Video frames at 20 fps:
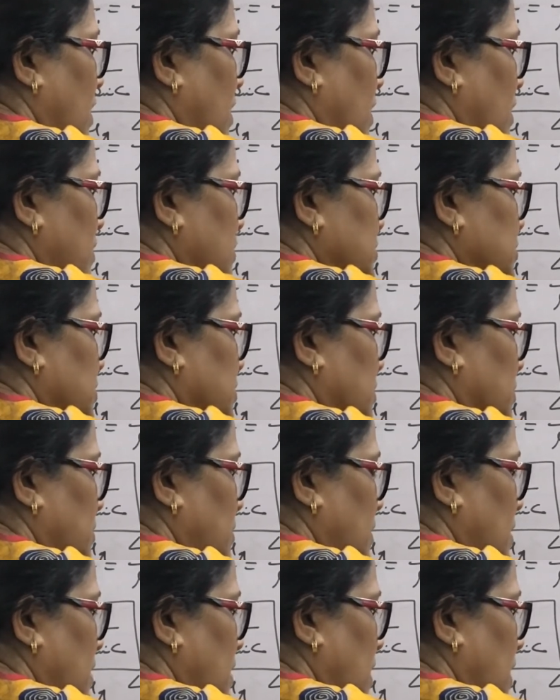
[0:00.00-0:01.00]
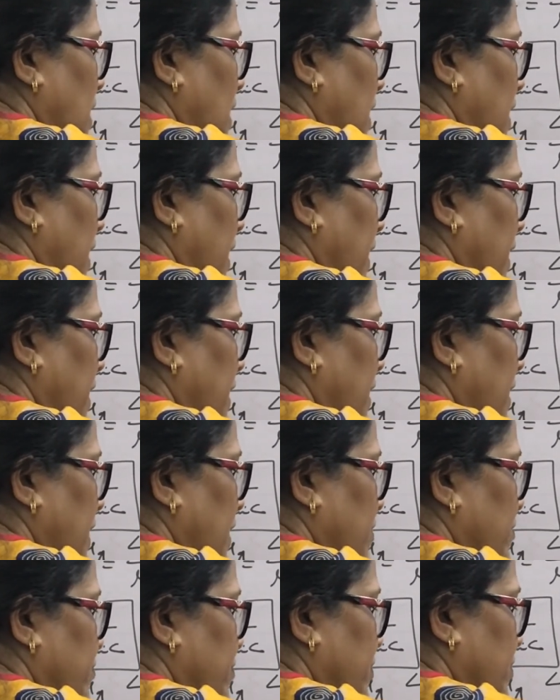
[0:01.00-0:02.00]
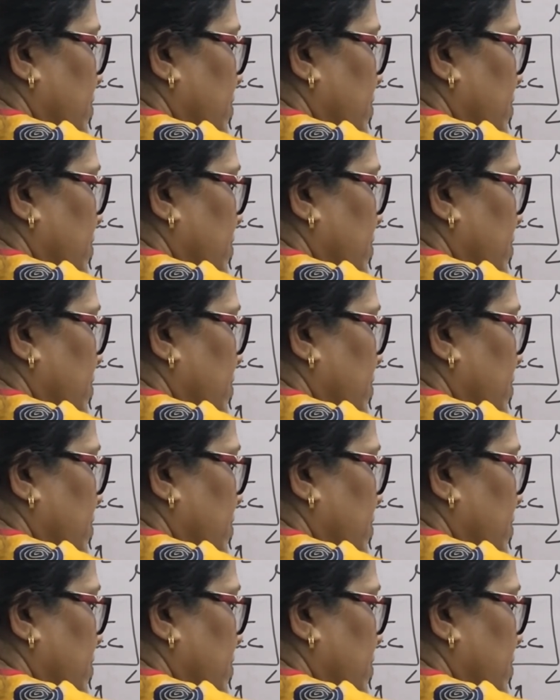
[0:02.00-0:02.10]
so here if you